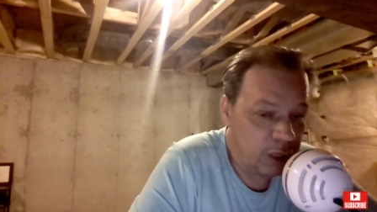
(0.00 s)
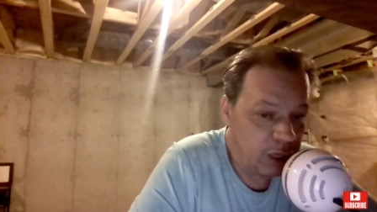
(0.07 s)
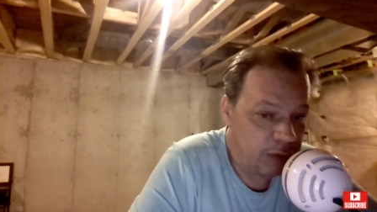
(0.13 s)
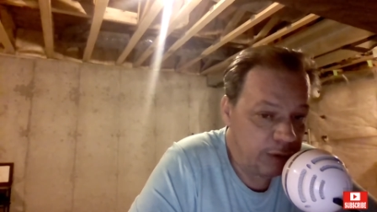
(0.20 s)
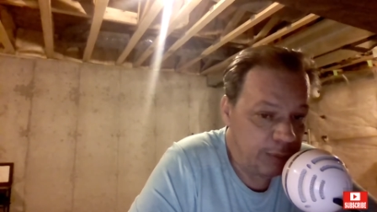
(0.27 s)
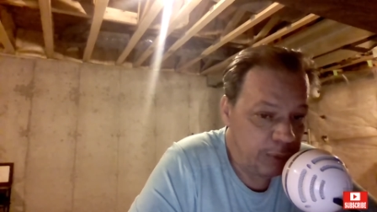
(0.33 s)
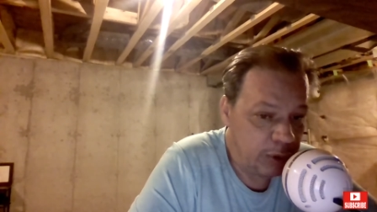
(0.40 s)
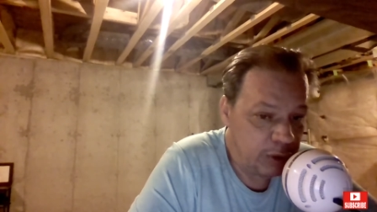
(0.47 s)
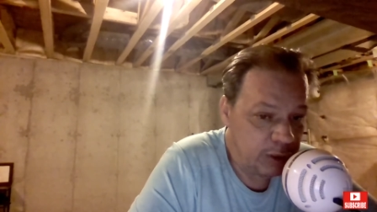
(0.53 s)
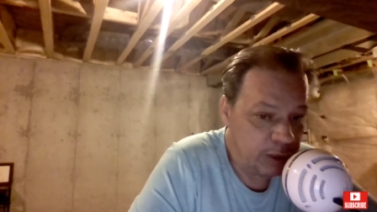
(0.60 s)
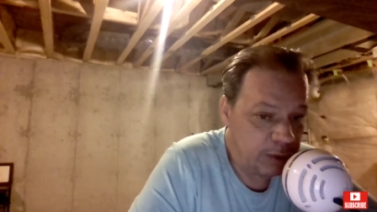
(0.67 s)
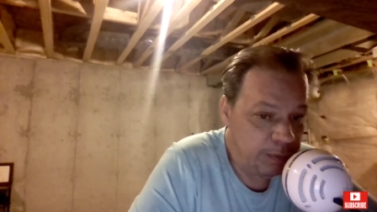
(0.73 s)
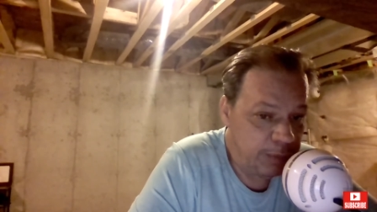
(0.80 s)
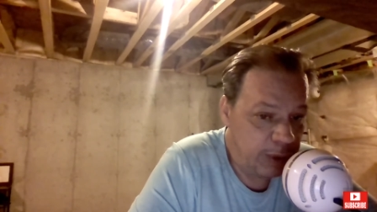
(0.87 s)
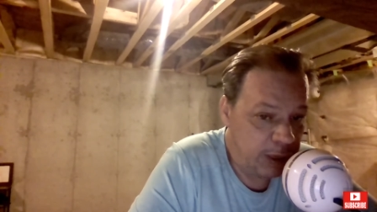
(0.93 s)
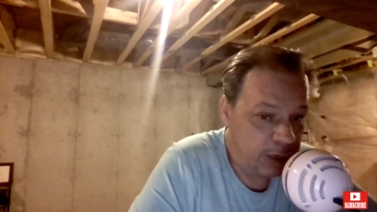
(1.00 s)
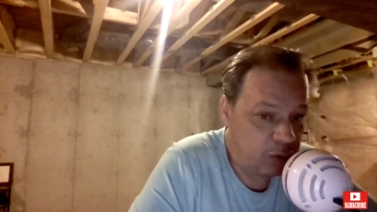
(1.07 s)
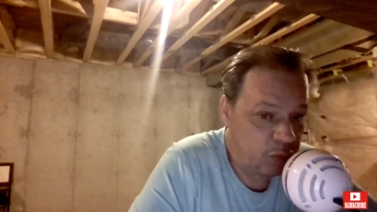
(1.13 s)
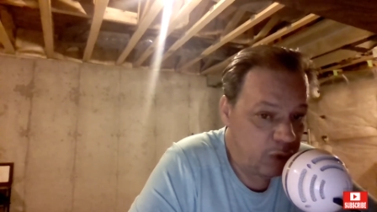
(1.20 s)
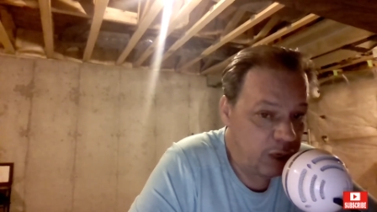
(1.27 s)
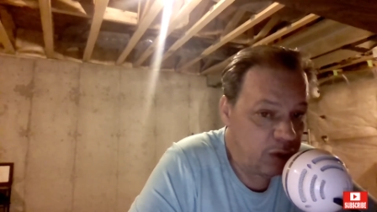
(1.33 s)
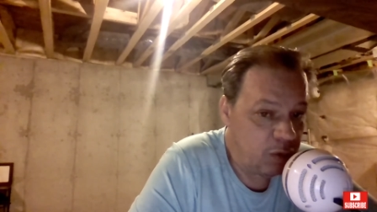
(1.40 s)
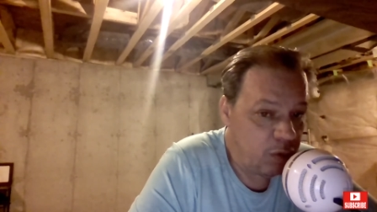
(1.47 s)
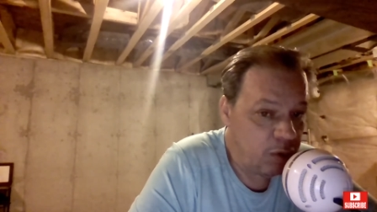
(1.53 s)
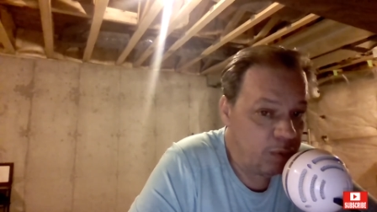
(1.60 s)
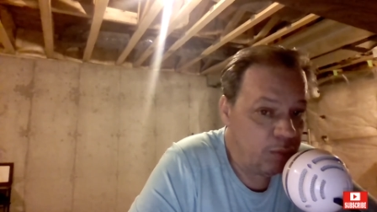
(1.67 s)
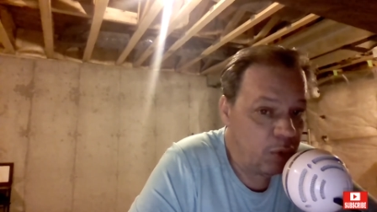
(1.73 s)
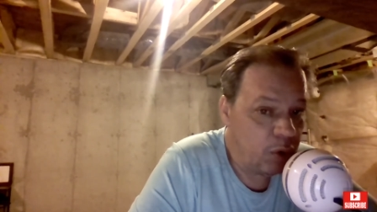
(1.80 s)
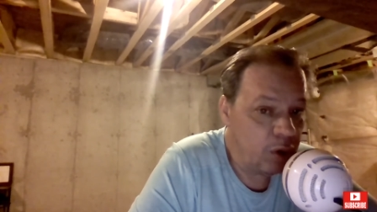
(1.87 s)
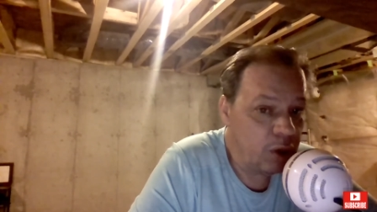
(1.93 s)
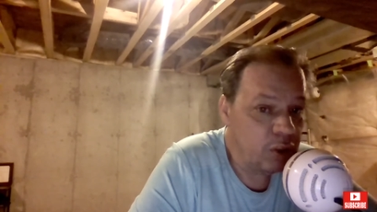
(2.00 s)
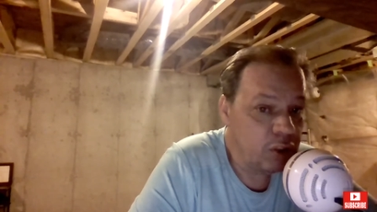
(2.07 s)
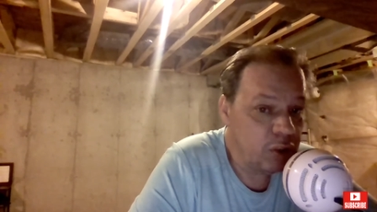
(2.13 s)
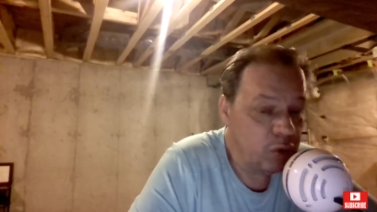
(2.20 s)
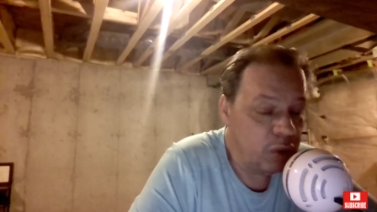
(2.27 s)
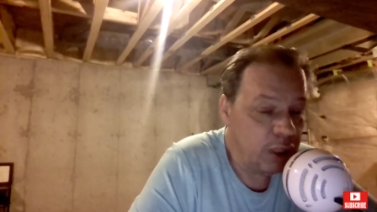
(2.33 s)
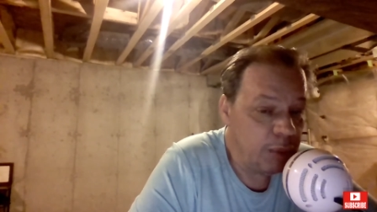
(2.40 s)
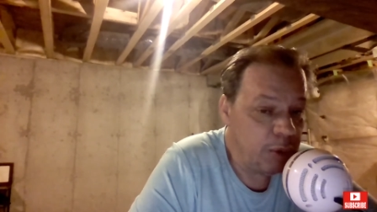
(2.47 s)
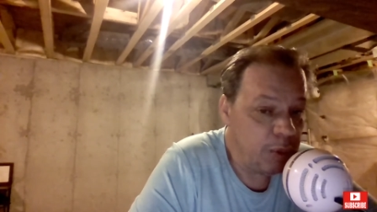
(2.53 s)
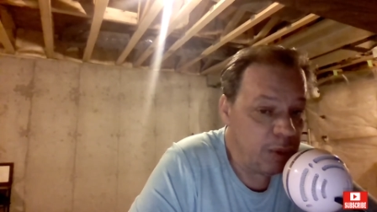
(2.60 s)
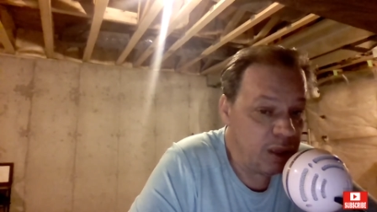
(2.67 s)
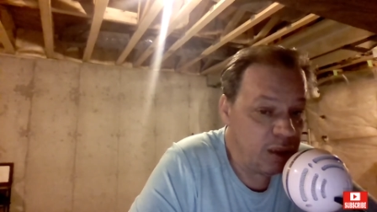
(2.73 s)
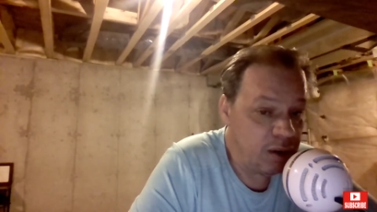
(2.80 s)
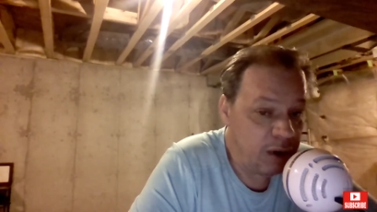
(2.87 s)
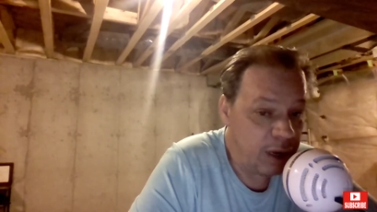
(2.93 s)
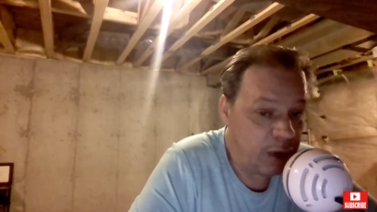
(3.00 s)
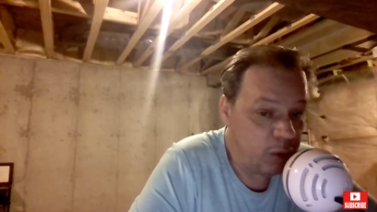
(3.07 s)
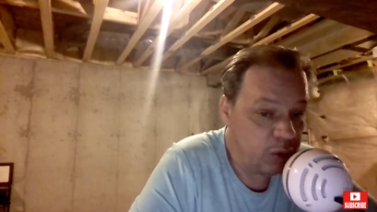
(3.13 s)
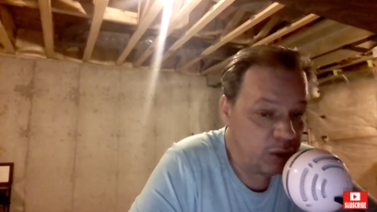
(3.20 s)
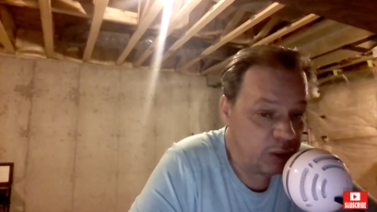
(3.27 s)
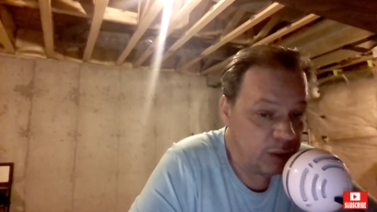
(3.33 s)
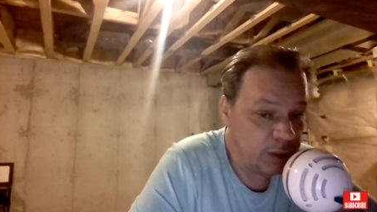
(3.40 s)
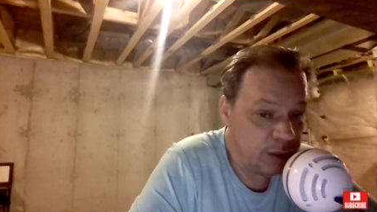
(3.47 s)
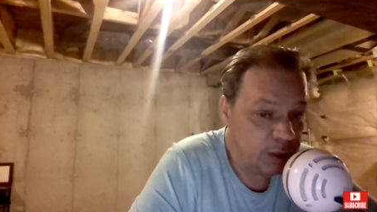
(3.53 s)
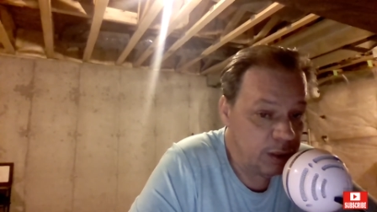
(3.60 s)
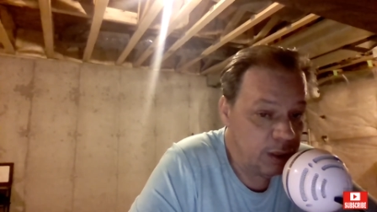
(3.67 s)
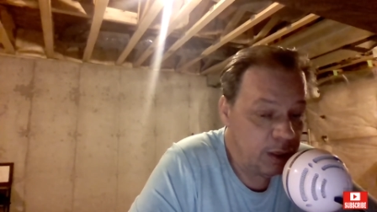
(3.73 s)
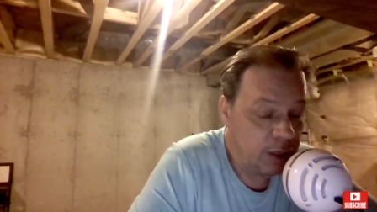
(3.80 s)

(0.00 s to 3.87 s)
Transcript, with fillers: every person paying rent or mortgage to keep them in their houses.